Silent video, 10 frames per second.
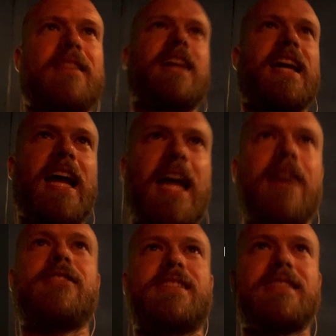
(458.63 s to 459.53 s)
They
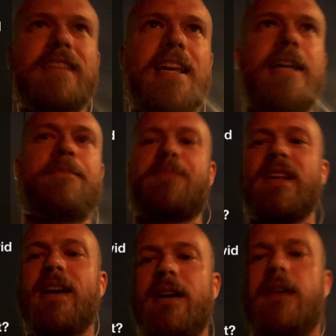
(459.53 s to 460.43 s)
have the same
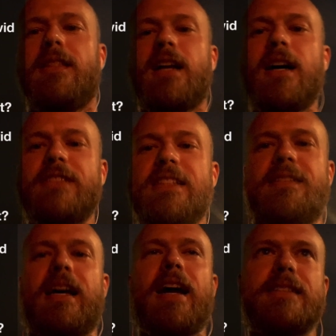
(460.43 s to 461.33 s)
love and
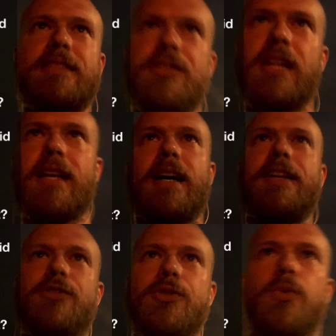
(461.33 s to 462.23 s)
desire as the
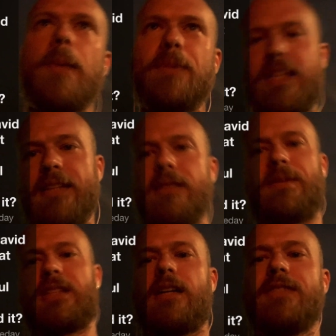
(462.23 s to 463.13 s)
Jedi to replicate
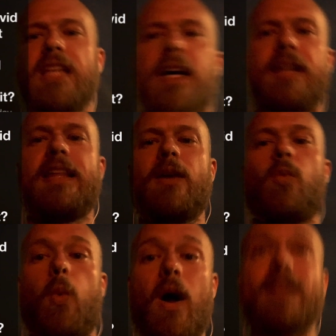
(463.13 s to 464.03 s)
themselves. They
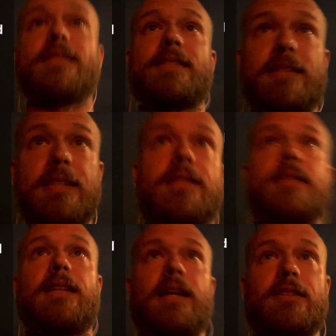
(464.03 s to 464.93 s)
want to teach
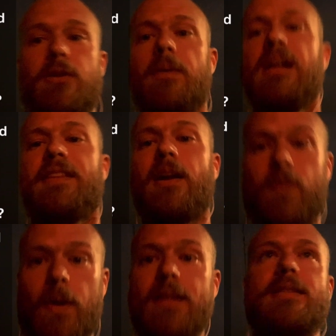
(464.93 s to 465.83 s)
the next group. They
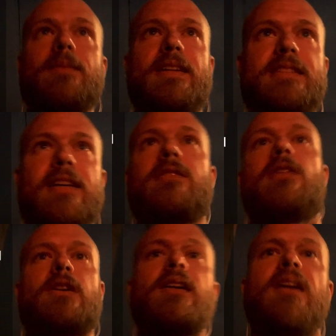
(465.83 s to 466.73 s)
want somebody to take
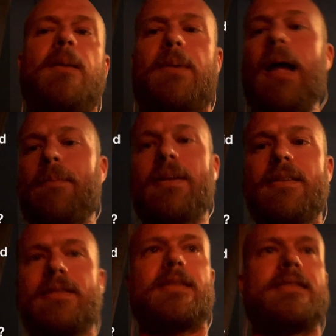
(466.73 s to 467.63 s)
over. Problem
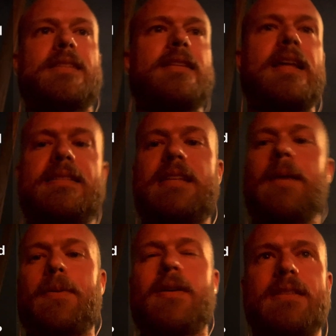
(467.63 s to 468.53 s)
is that same
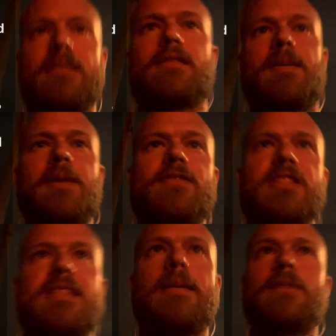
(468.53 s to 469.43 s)
person is going to be of the
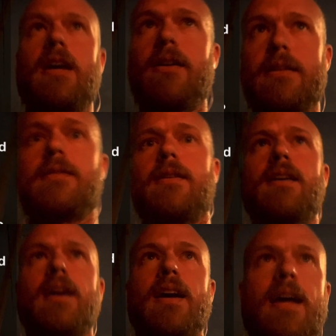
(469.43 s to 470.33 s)
same character
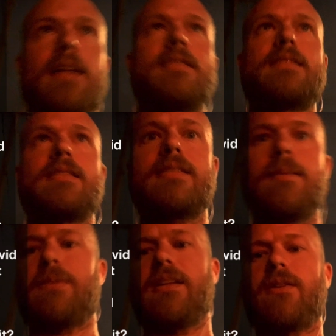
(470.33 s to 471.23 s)
and is
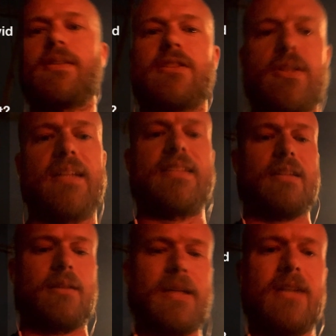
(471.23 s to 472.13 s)
simply going to try to take
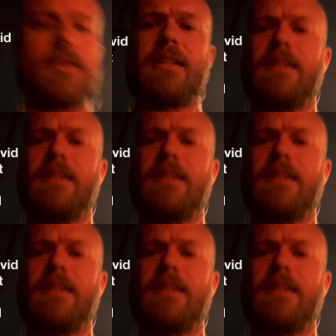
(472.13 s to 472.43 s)
them out.